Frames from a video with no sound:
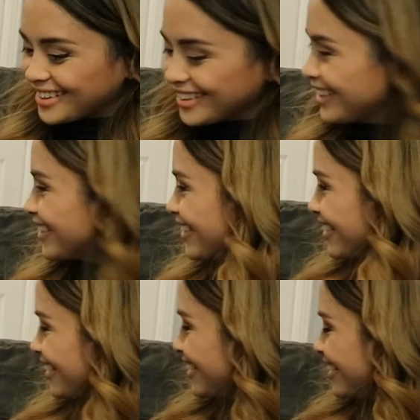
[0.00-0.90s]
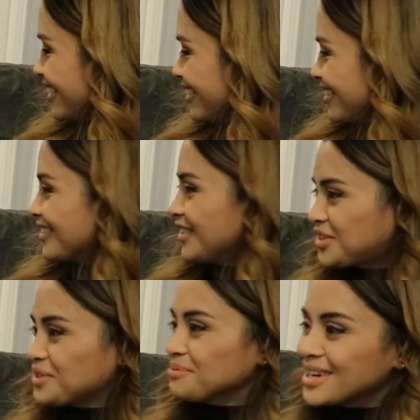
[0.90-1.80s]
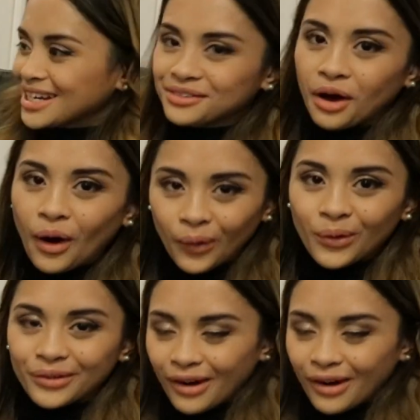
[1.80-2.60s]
Shawarma downtown. no